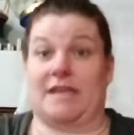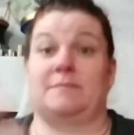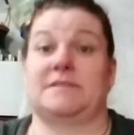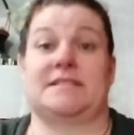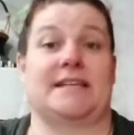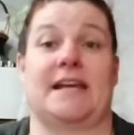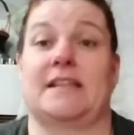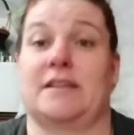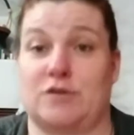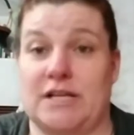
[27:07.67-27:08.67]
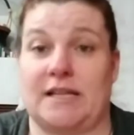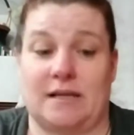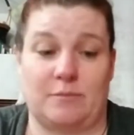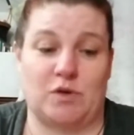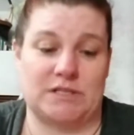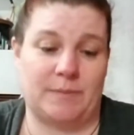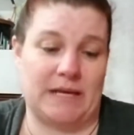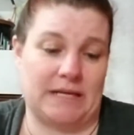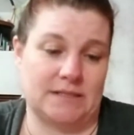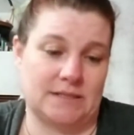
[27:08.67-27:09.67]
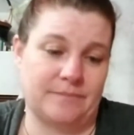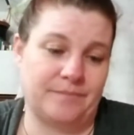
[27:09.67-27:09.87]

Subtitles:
him standing there telling him what to paint.